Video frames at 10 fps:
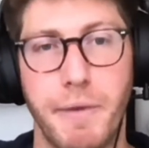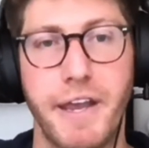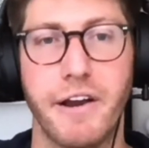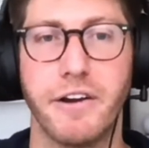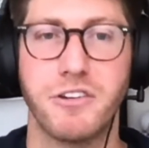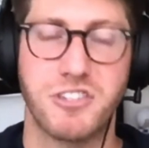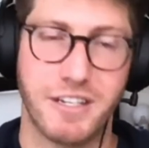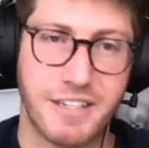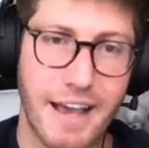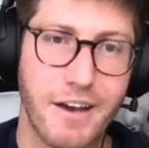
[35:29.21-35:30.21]
here,
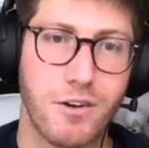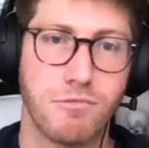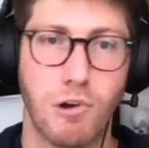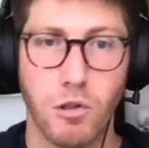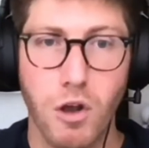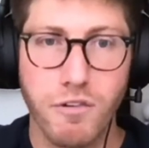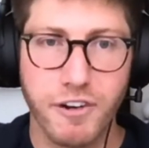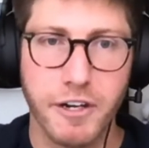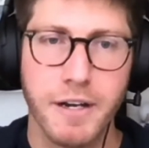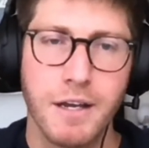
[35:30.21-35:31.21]
sit down, roll
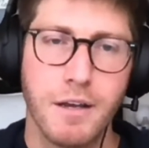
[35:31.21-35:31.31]
over,